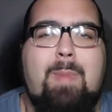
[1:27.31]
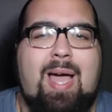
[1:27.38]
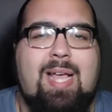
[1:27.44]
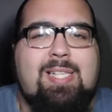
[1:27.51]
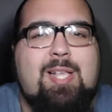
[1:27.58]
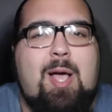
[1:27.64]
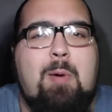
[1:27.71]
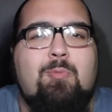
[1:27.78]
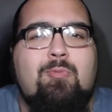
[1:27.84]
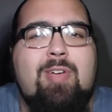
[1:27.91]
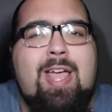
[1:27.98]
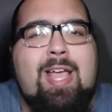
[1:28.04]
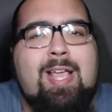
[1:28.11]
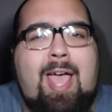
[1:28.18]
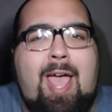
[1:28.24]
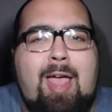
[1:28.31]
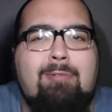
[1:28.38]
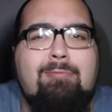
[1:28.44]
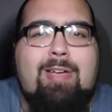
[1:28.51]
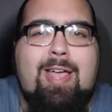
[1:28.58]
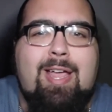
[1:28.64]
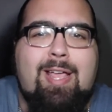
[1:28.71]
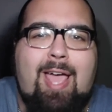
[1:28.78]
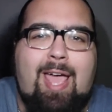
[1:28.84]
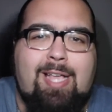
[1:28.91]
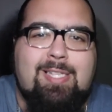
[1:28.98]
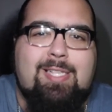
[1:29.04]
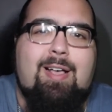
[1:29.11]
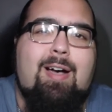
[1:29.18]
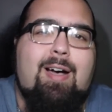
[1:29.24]
Buy some reggae
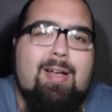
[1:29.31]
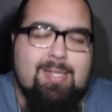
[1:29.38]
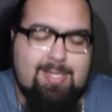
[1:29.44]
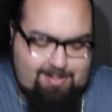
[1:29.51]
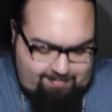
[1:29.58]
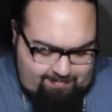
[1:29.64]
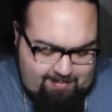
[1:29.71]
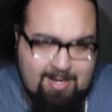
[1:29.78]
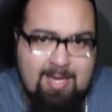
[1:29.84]
reggae sauce.